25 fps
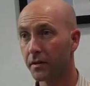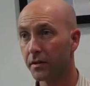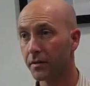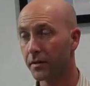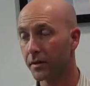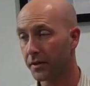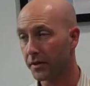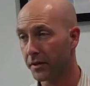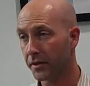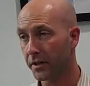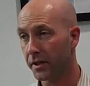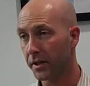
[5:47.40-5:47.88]

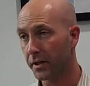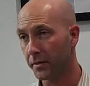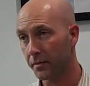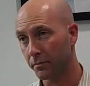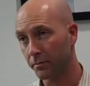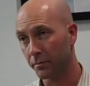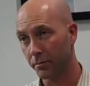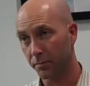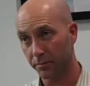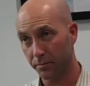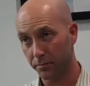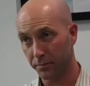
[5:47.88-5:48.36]
that are going
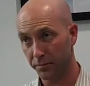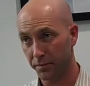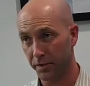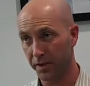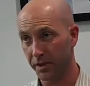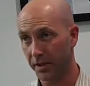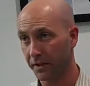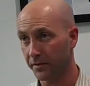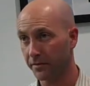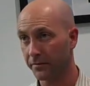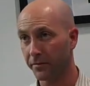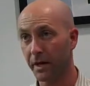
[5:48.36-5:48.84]
to
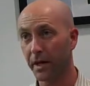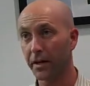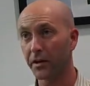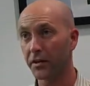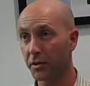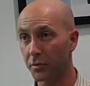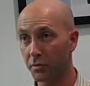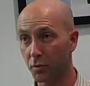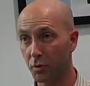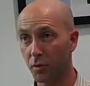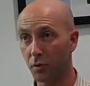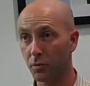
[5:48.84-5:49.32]
be
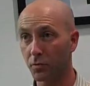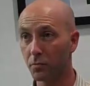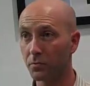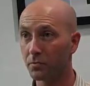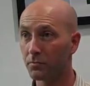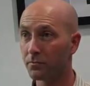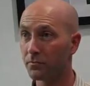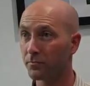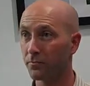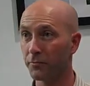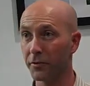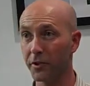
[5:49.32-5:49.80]

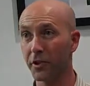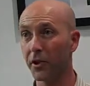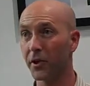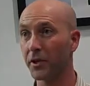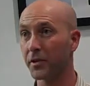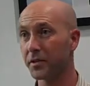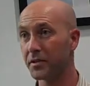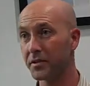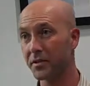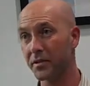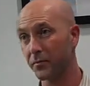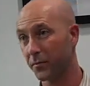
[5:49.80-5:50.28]
valuable
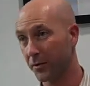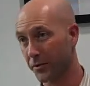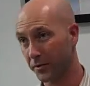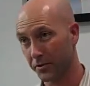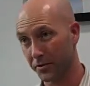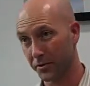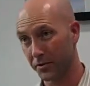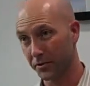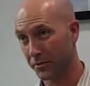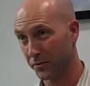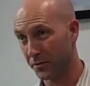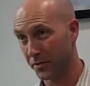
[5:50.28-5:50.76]
regardless of
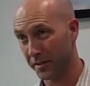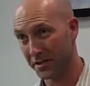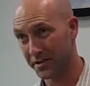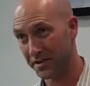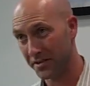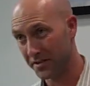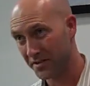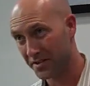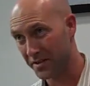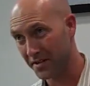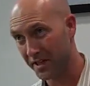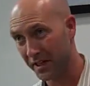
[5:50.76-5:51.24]
whether you're doing
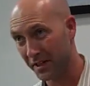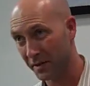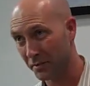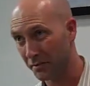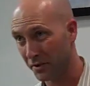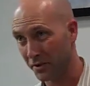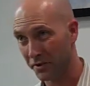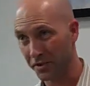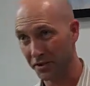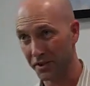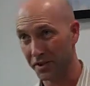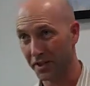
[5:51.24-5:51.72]

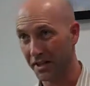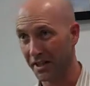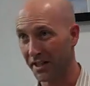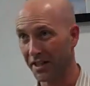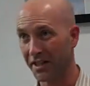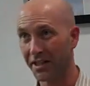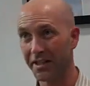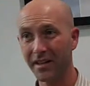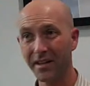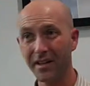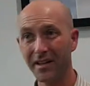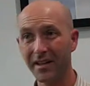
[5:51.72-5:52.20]

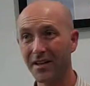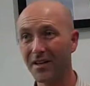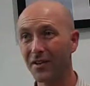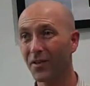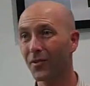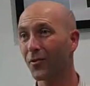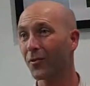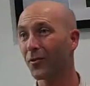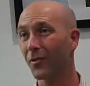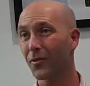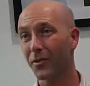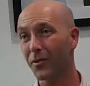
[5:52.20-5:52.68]
sustainability
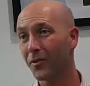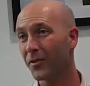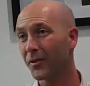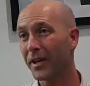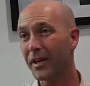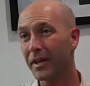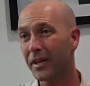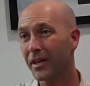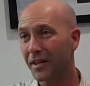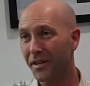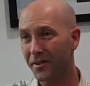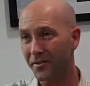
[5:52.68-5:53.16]
or
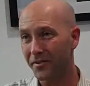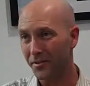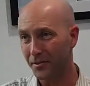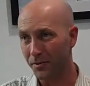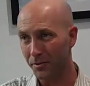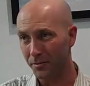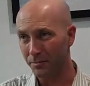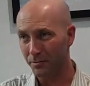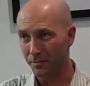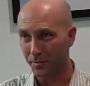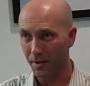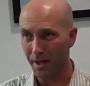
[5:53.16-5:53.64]
any
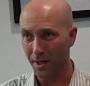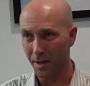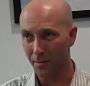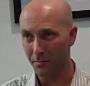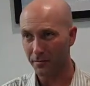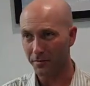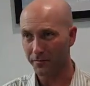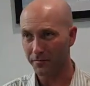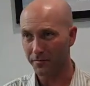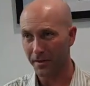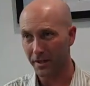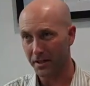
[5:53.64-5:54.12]
other
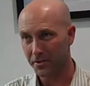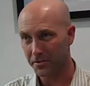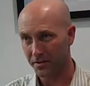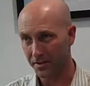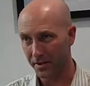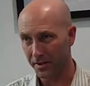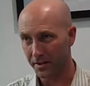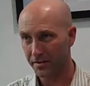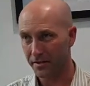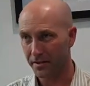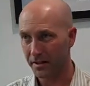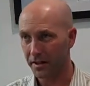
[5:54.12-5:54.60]

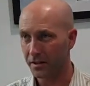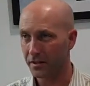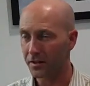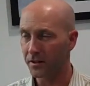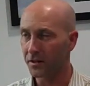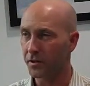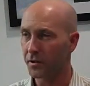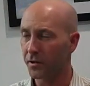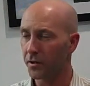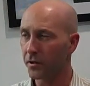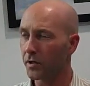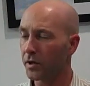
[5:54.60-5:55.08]
profession. I
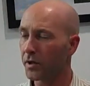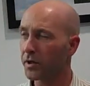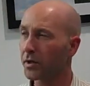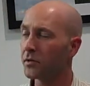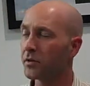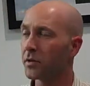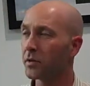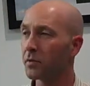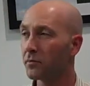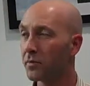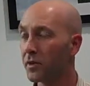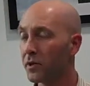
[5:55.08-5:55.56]
think,
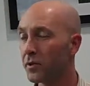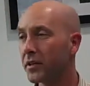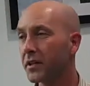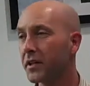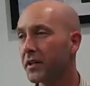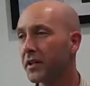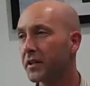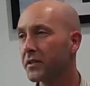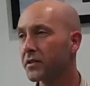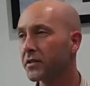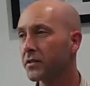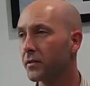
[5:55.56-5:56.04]
an
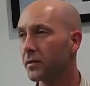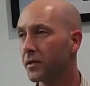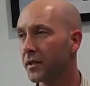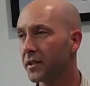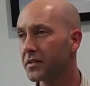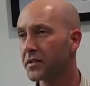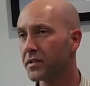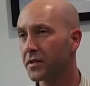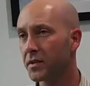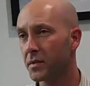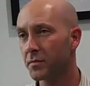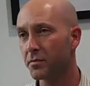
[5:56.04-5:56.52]
ability to
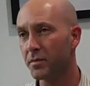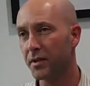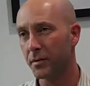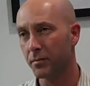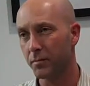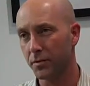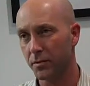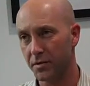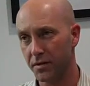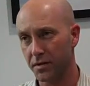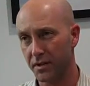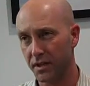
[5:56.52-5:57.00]
listen to
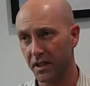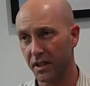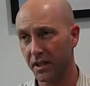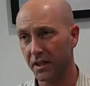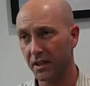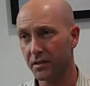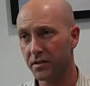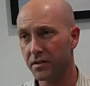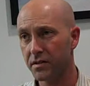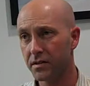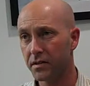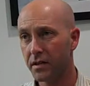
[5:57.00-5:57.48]
people's
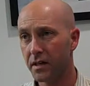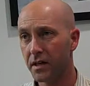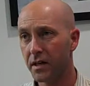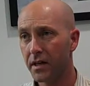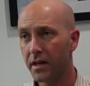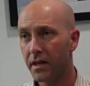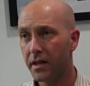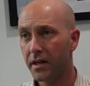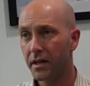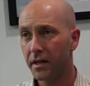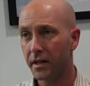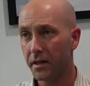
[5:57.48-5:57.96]
needs,
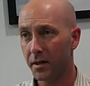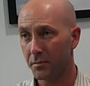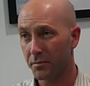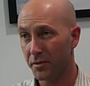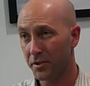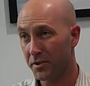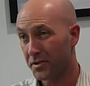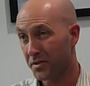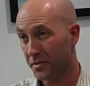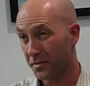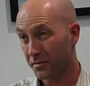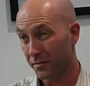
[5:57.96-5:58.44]
an
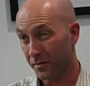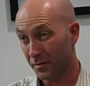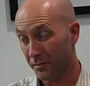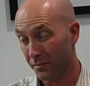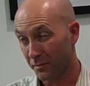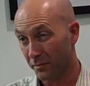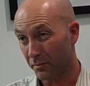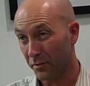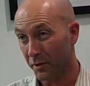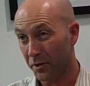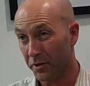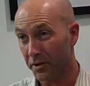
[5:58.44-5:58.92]

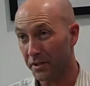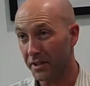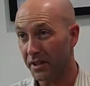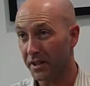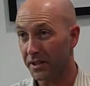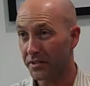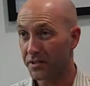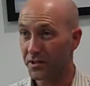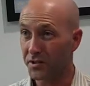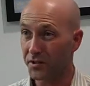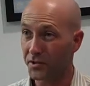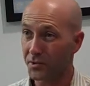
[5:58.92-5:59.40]

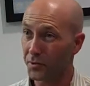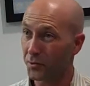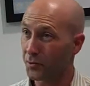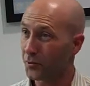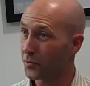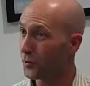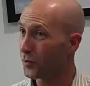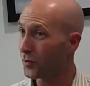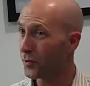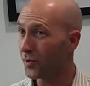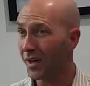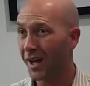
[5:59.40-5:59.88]
ability
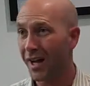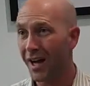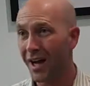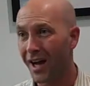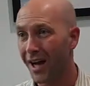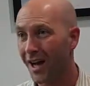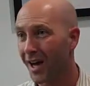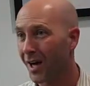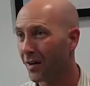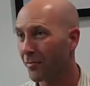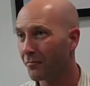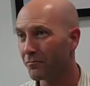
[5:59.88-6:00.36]
to,
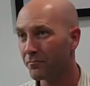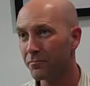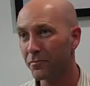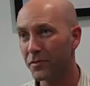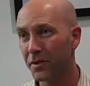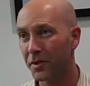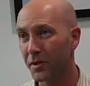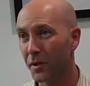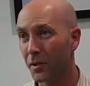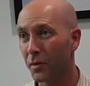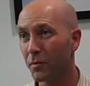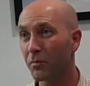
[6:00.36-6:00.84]

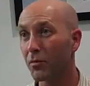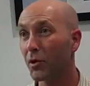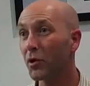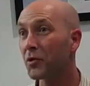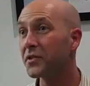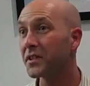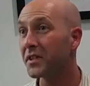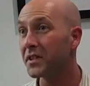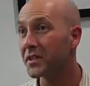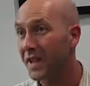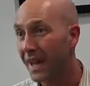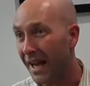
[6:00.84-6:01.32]

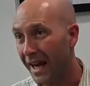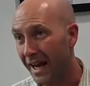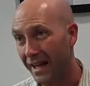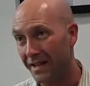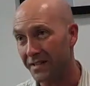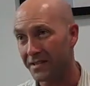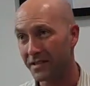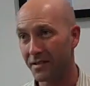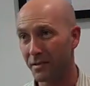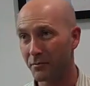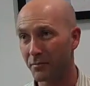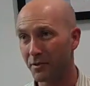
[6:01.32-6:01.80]

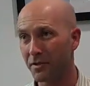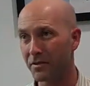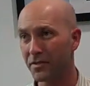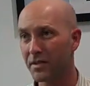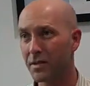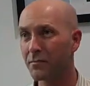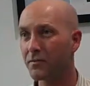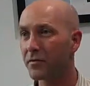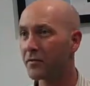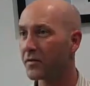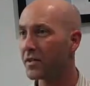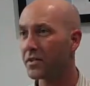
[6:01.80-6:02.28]
multitask. I mean,
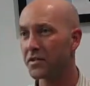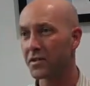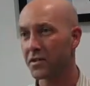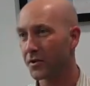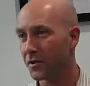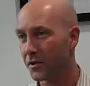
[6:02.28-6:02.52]
some of these